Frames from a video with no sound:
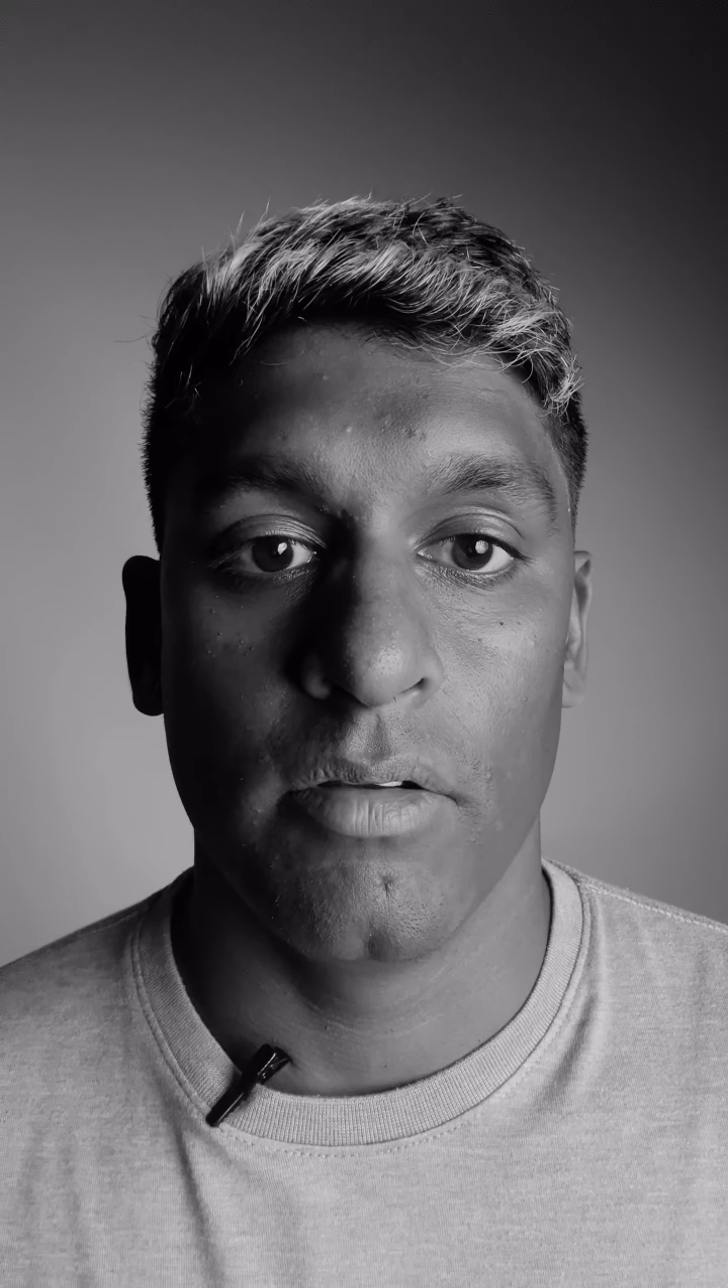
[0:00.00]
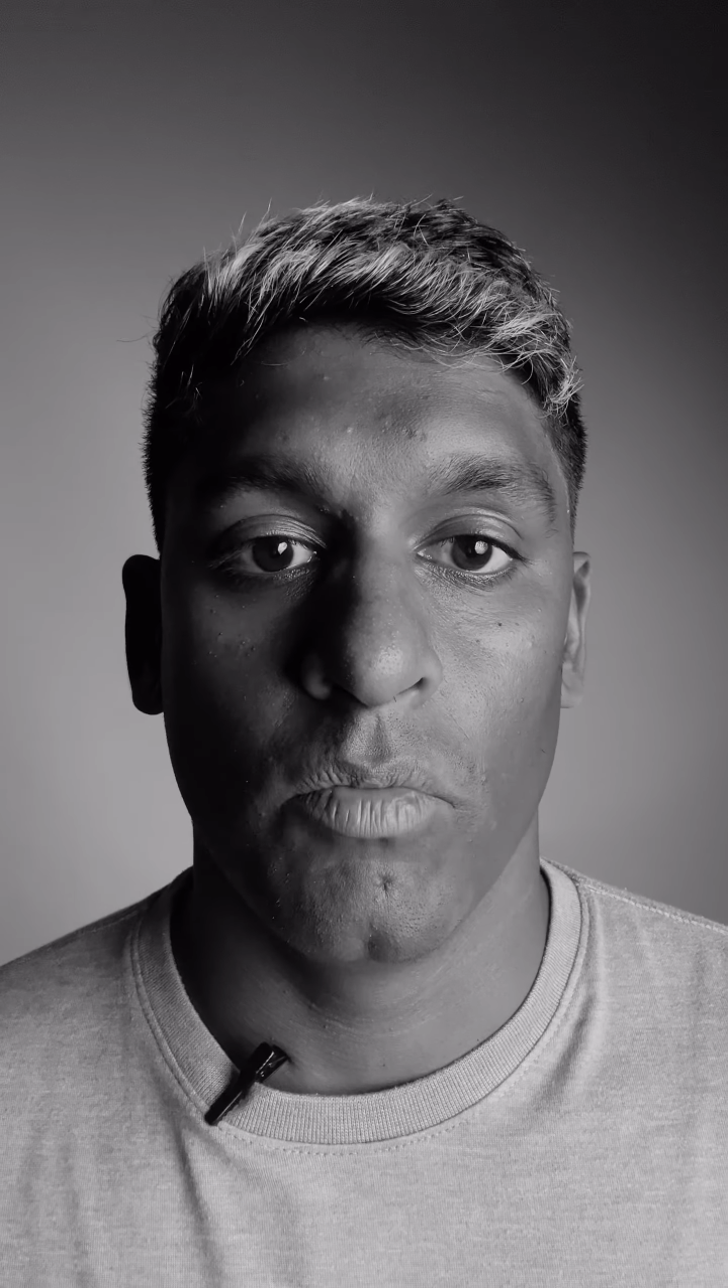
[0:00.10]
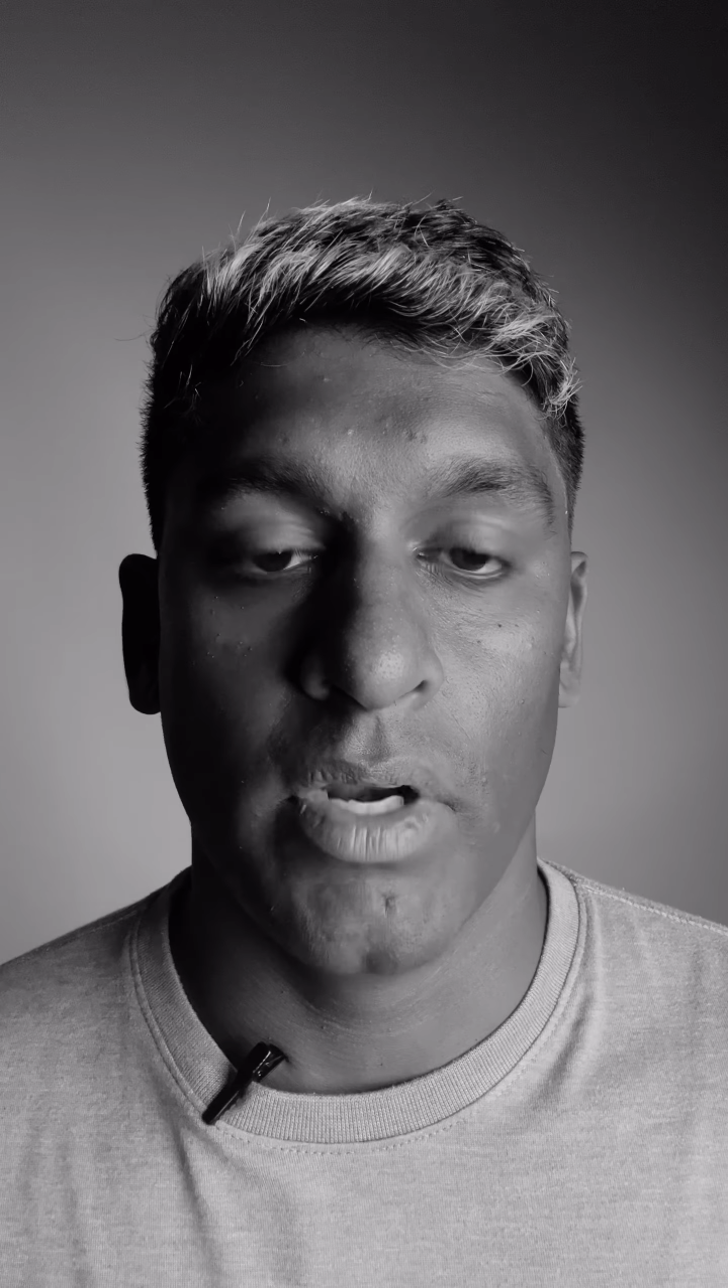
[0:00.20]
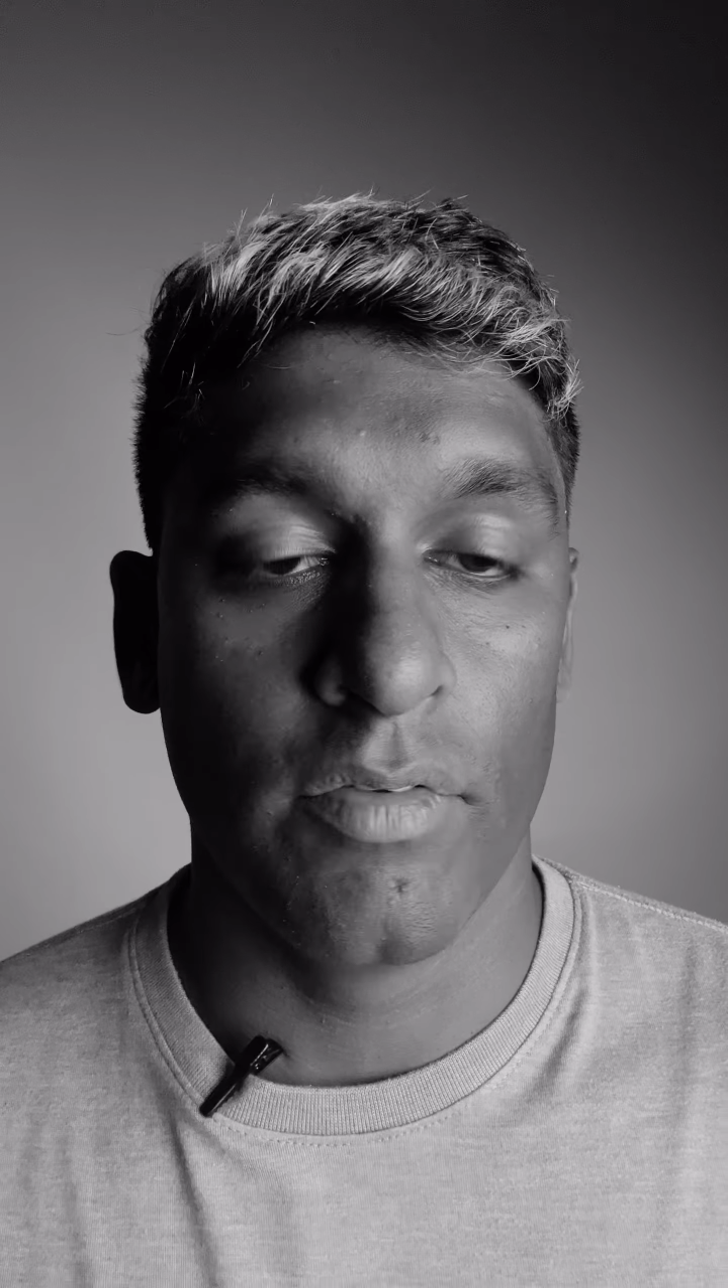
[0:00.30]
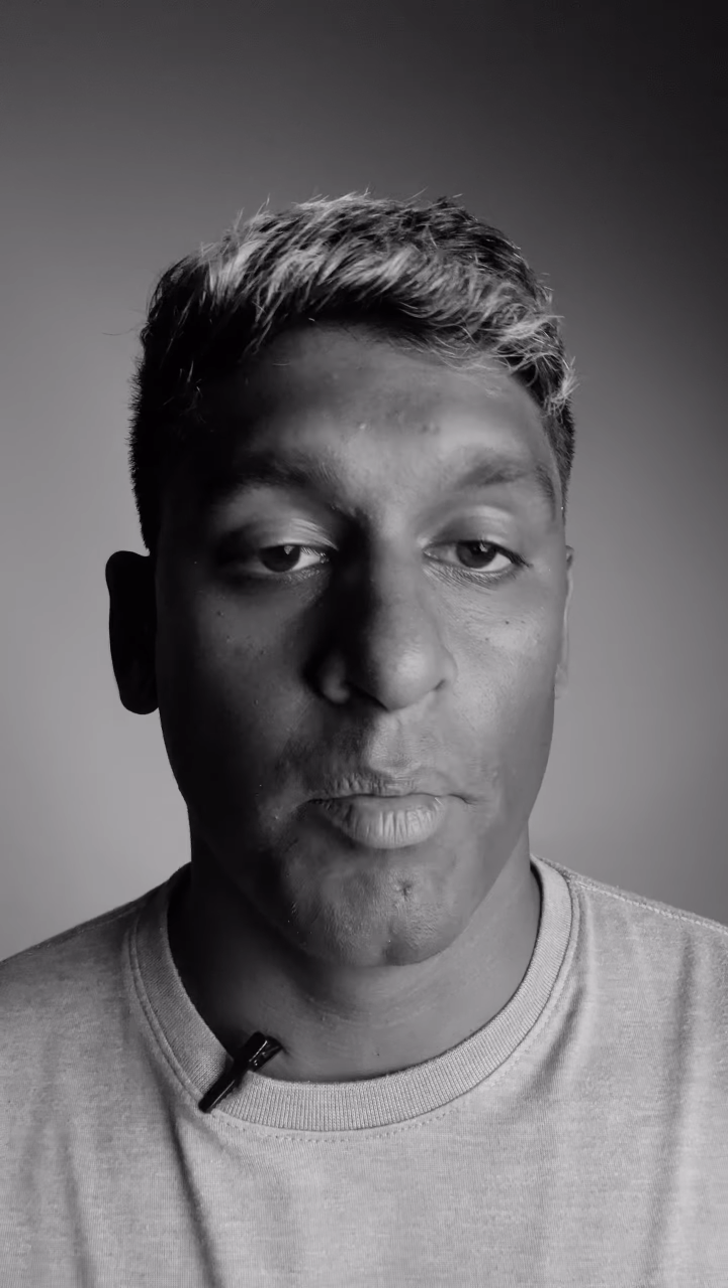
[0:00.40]

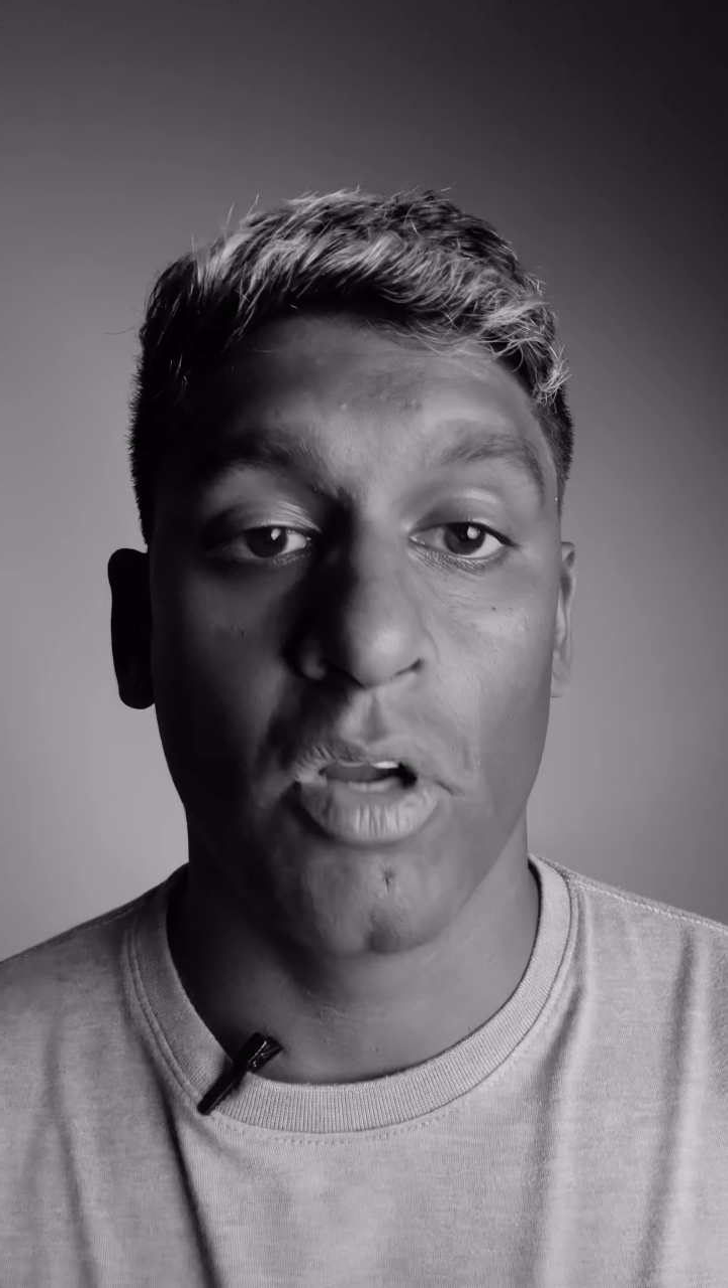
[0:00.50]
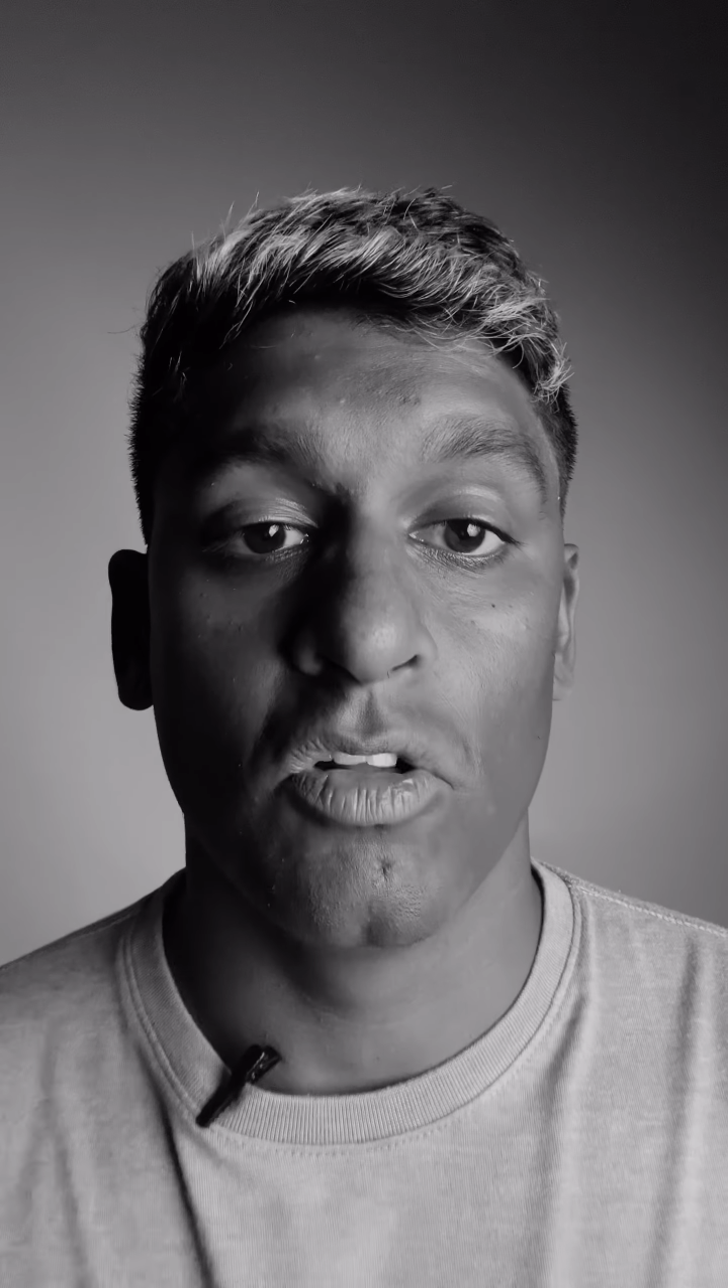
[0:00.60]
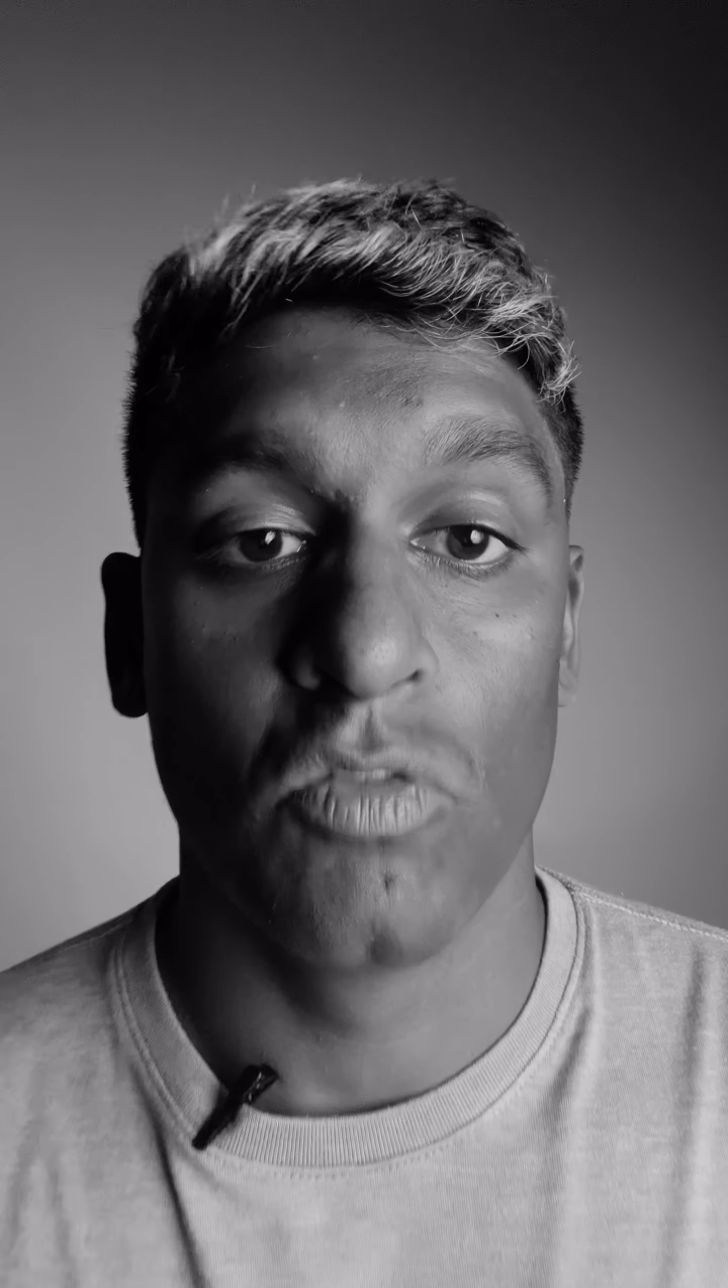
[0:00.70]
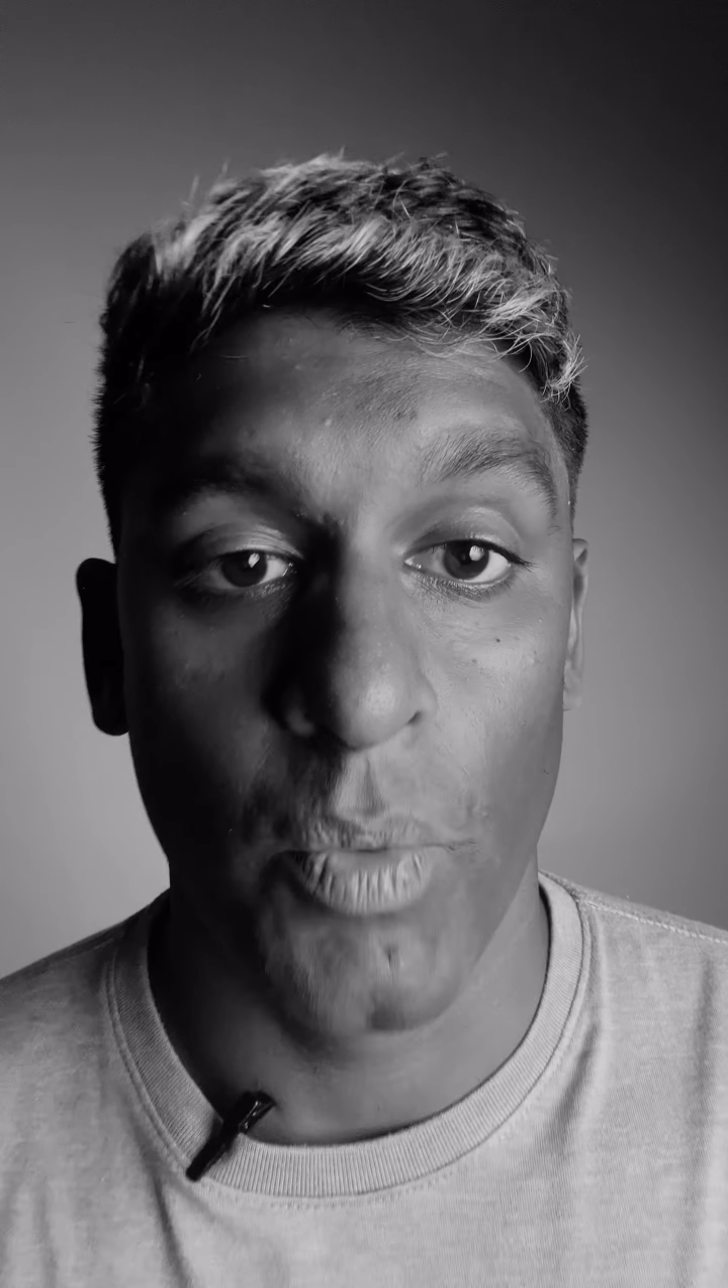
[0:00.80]
whatever the models